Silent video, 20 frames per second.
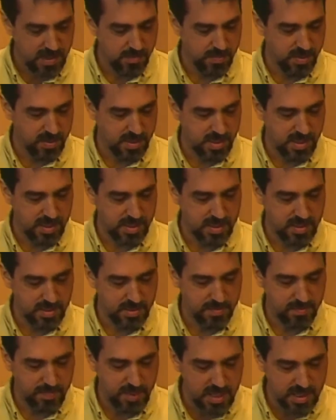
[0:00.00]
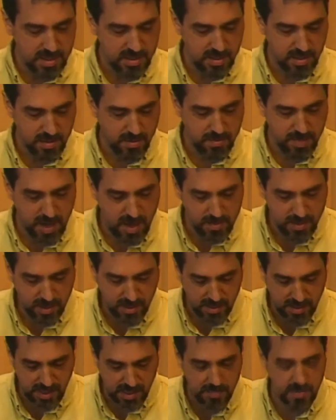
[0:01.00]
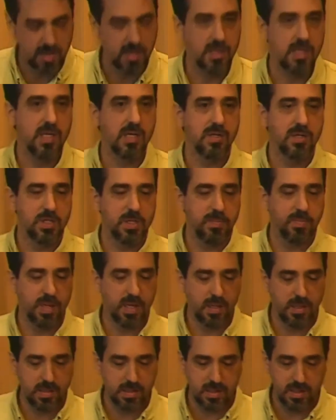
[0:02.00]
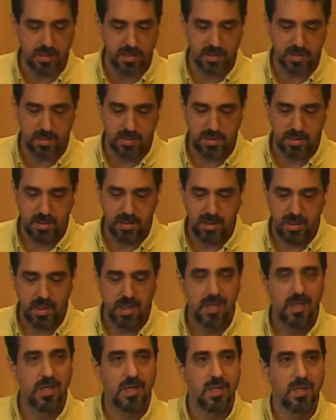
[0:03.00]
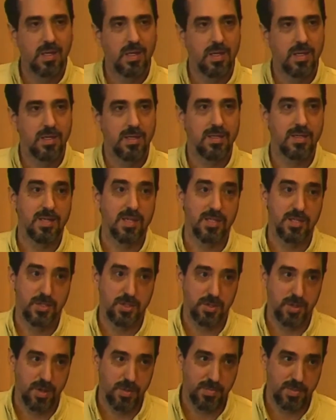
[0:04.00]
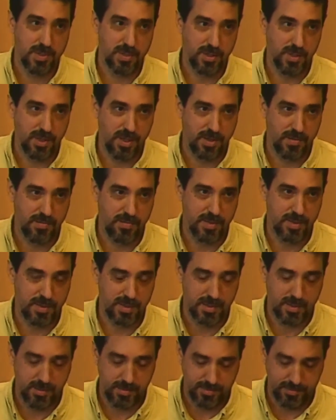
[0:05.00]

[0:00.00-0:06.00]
projections based on Obama climate and energy policies. Since Trump took office,